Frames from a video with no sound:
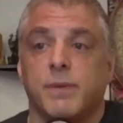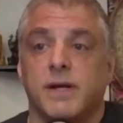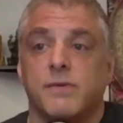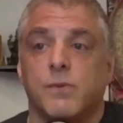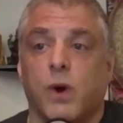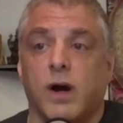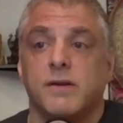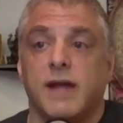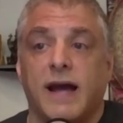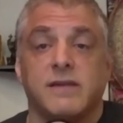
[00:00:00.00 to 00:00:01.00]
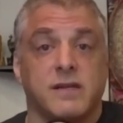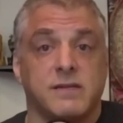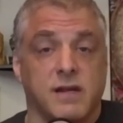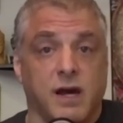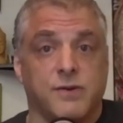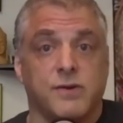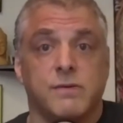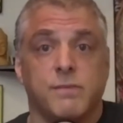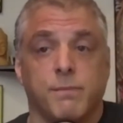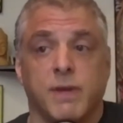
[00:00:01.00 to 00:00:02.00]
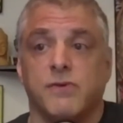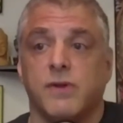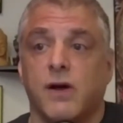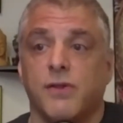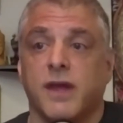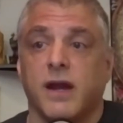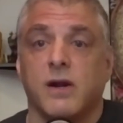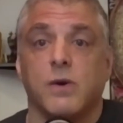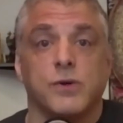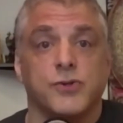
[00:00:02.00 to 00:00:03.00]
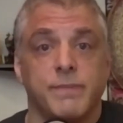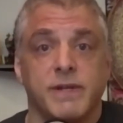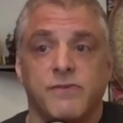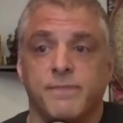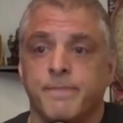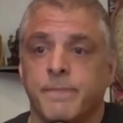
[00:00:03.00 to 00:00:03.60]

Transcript: but want access to other mental health care or treatments,